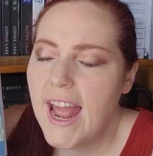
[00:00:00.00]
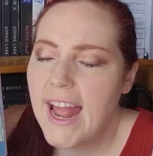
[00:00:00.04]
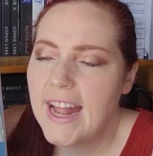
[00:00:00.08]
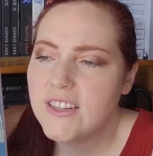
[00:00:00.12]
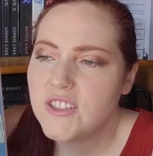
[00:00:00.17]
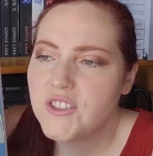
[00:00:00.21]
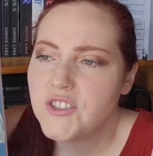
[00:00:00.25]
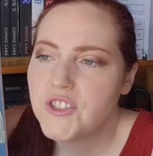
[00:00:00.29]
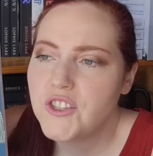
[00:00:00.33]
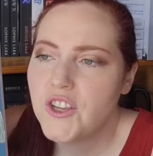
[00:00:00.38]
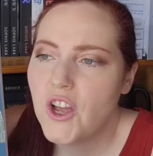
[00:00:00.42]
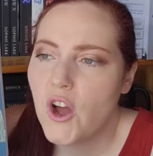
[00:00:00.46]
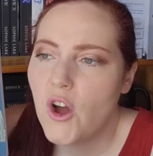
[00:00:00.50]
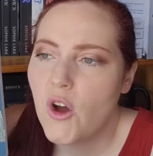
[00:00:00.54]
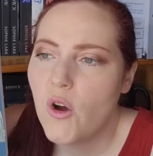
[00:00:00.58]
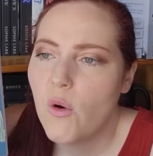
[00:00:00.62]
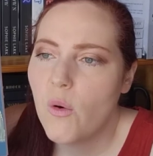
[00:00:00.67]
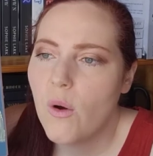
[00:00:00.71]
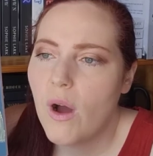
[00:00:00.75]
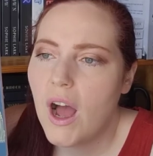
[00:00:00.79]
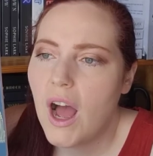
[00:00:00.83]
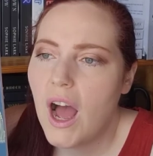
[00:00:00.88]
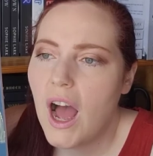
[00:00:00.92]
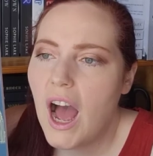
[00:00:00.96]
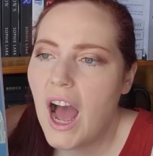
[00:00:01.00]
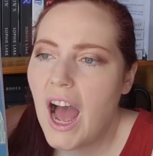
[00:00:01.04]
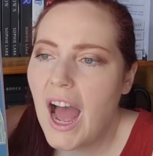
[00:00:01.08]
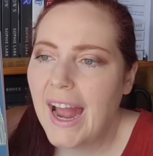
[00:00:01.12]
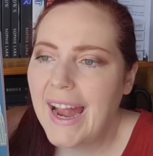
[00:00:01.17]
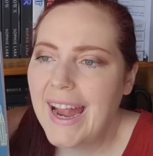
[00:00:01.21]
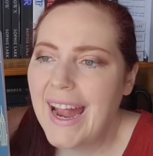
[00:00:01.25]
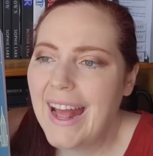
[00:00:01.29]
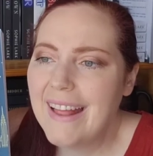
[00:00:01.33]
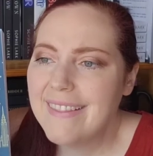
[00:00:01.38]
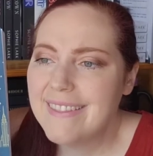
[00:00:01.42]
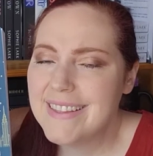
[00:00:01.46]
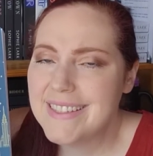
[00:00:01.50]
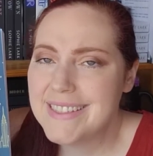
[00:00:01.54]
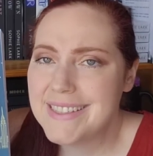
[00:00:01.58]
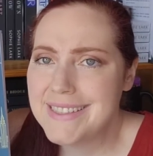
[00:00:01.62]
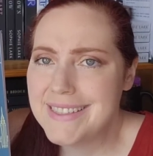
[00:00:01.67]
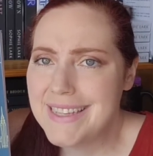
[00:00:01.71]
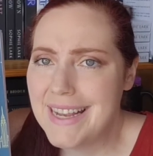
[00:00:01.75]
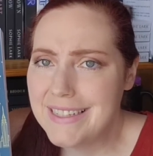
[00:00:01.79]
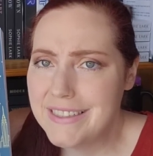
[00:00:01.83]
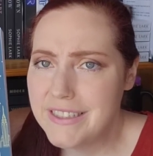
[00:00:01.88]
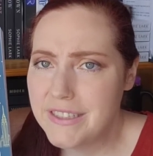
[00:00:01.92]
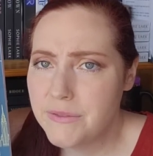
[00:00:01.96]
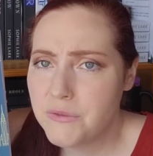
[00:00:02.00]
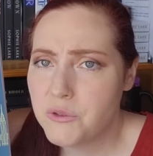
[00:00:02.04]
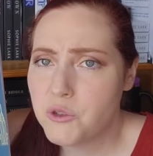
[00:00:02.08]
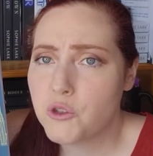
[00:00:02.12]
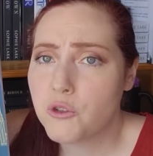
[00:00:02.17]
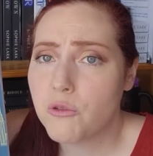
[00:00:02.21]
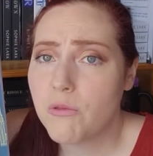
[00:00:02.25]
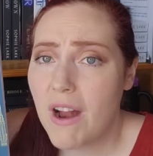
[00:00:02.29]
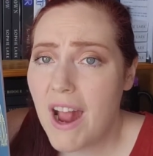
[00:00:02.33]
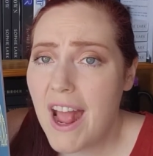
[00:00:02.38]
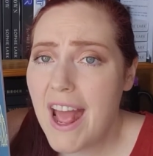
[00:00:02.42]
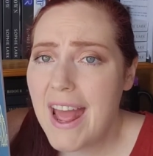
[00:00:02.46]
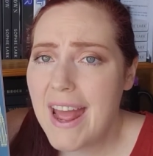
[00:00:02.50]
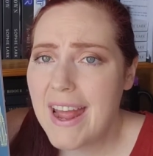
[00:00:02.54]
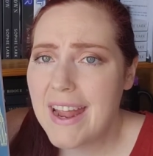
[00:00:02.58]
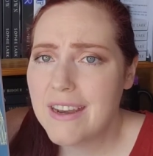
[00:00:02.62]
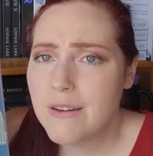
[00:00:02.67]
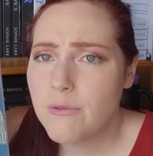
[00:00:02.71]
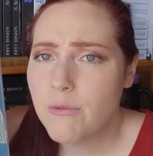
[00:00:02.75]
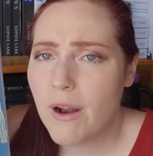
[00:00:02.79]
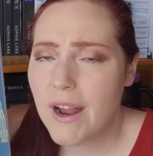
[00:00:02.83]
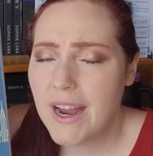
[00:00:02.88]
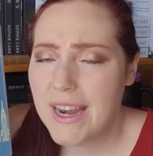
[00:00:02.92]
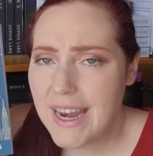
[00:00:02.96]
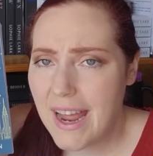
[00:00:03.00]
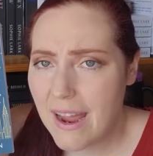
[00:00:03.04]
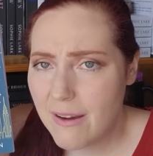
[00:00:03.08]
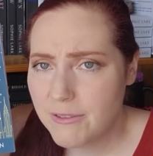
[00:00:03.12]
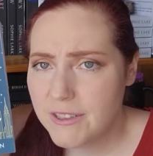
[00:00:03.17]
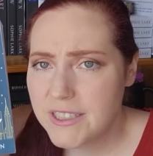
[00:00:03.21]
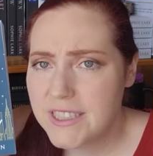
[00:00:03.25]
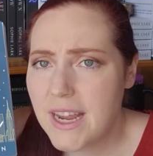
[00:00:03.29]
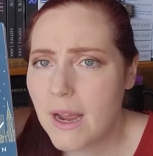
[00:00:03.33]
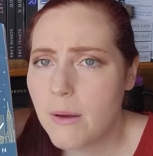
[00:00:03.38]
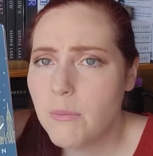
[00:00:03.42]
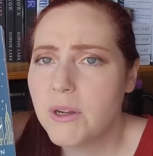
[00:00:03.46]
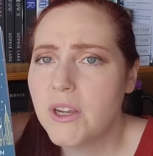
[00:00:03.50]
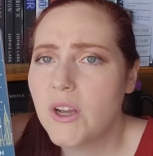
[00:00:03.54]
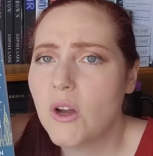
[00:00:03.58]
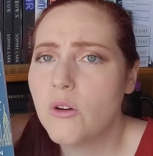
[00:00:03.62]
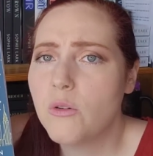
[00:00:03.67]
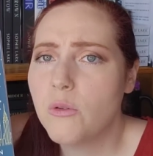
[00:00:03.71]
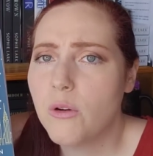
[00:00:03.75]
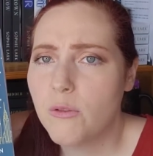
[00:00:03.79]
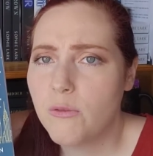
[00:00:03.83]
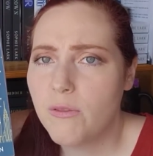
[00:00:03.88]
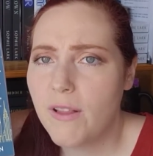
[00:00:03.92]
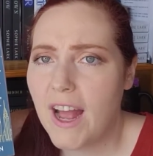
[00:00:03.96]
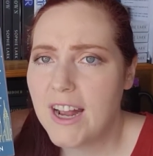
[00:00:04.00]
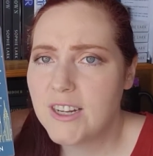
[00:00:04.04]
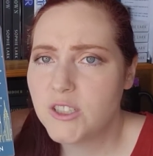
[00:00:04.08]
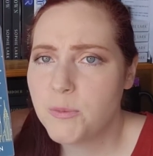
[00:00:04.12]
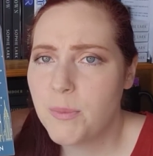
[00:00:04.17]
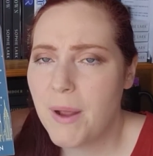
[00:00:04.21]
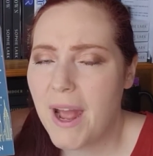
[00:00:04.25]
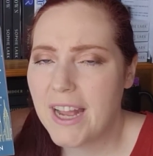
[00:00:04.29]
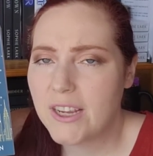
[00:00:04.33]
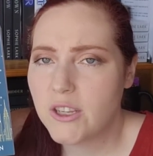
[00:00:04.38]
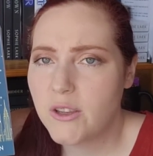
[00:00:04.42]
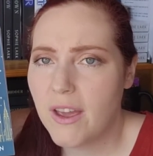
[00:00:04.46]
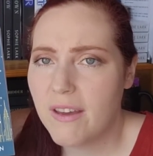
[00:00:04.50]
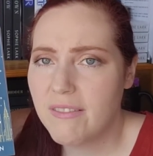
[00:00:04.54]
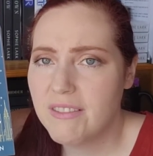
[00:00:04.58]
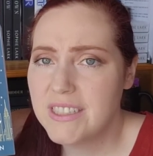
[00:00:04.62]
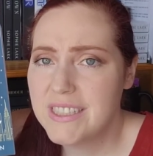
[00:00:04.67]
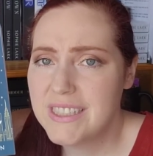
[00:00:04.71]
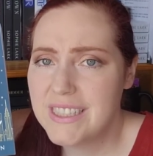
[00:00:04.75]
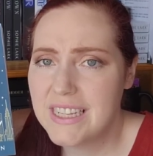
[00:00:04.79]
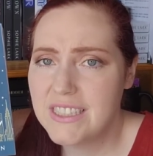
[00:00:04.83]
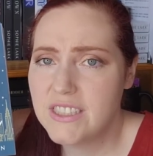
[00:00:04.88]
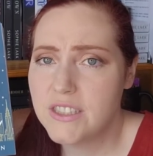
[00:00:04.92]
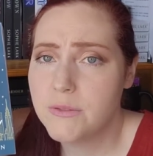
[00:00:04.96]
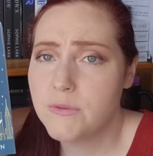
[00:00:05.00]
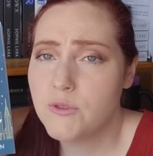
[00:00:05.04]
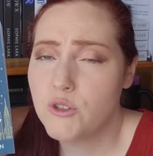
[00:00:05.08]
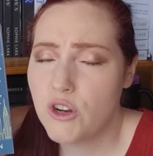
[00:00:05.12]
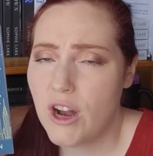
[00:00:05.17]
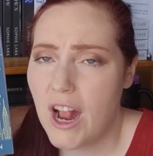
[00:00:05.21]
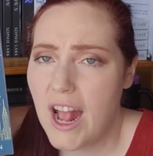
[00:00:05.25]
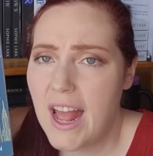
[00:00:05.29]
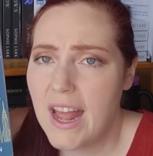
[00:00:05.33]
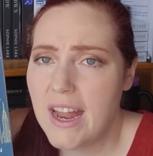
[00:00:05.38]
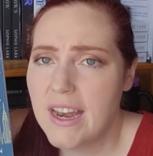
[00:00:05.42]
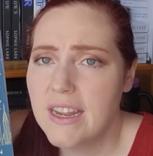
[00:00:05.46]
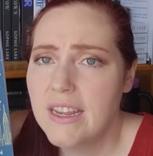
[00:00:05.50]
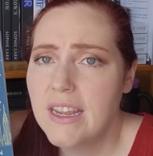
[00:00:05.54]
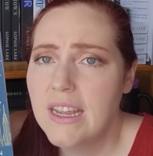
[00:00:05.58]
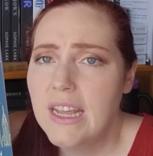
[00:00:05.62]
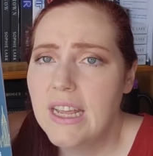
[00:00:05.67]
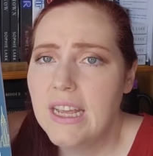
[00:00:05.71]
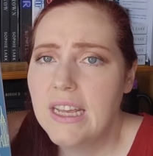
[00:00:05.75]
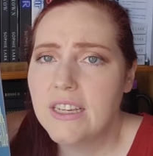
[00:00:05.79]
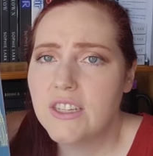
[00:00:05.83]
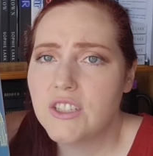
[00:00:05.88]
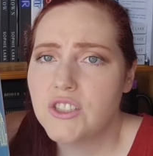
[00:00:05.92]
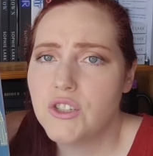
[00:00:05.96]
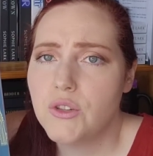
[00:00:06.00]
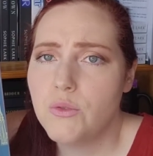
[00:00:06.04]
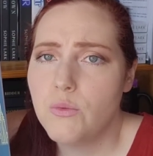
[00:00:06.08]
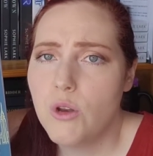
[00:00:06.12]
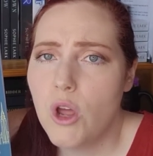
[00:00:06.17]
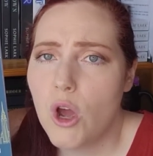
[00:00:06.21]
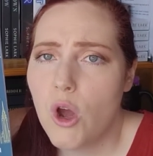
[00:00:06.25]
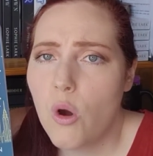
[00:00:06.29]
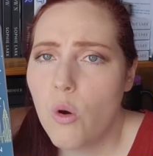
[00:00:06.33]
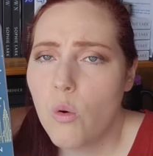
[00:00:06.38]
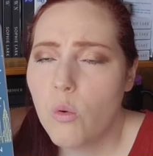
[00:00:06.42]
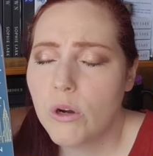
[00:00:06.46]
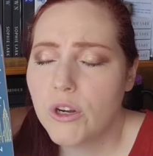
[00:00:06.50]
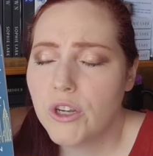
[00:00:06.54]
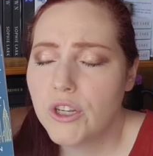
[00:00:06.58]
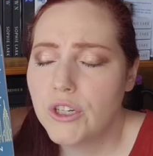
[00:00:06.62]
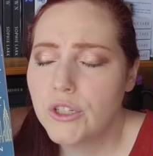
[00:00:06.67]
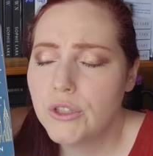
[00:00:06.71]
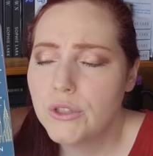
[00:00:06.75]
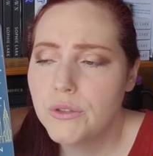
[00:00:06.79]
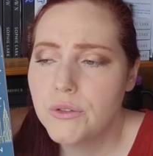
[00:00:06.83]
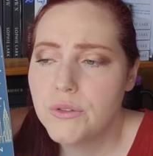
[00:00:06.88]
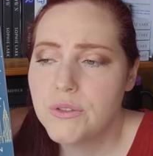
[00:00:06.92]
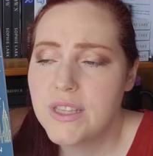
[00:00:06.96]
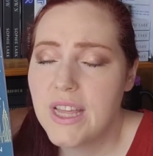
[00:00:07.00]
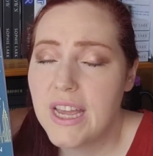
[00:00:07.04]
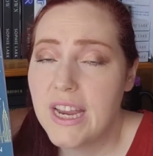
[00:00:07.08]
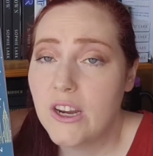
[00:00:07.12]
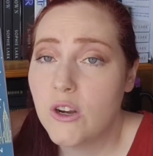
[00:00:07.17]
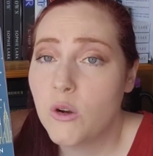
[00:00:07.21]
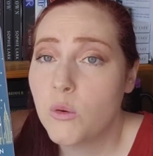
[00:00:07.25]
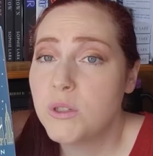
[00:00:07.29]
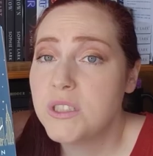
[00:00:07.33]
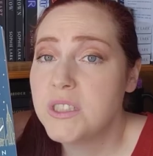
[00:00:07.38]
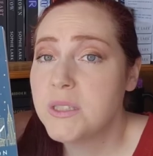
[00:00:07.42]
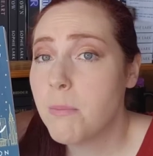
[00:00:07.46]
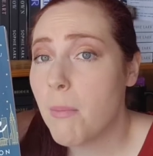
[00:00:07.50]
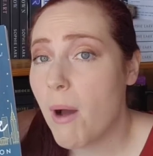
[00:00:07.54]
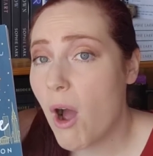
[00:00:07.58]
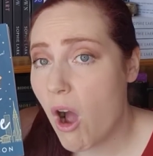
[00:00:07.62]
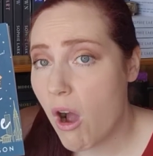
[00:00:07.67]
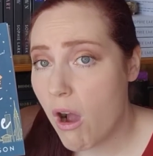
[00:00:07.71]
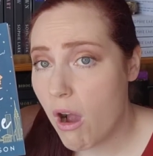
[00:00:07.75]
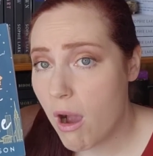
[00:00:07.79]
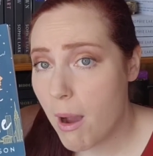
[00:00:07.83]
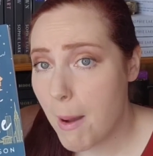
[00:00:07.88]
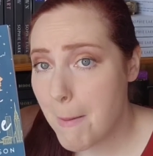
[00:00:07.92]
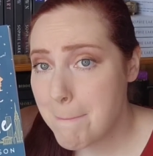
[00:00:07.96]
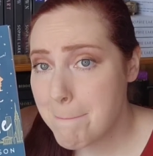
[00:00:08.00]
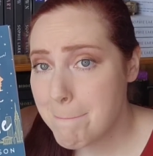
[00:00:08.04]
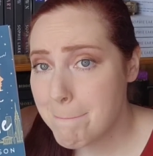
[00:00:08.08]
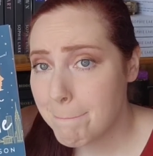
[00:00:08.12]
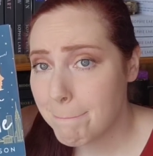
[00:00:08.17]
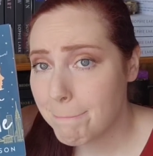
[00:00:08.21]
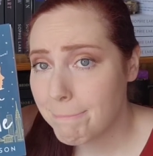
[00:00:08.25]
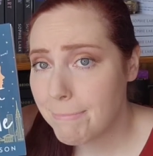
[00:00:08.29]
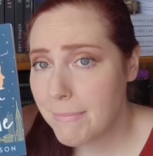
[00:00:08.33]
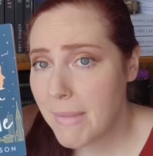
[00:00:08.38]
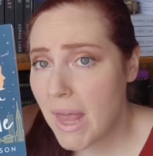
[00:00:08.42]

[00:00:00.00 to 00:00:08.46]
And so I had this sense of dread, right? Every time we go to a flashback, you have this sense of dread because you know we're going to lose the heroine's mom